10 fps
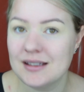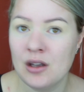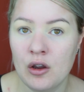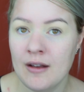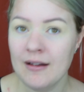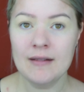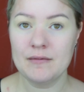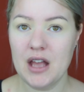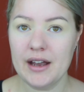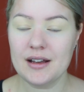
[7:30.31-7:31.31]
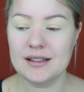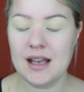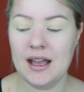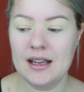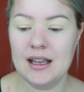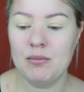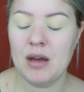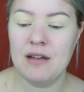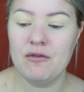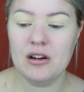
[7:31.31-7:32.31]
So like I was saying in
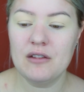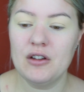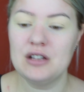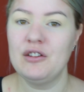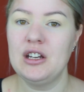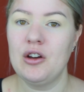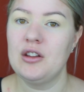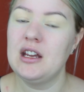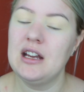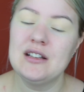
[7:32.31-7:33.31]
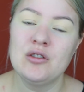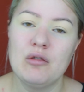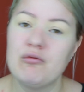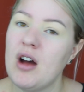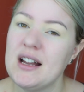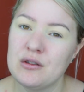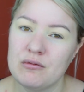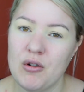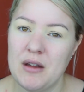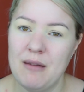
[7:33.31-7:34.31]
my very first video, there is no right
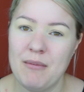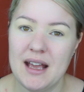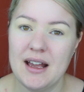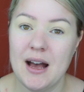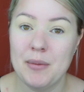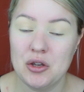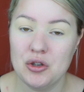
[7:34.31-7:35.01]
or wrong in makeup.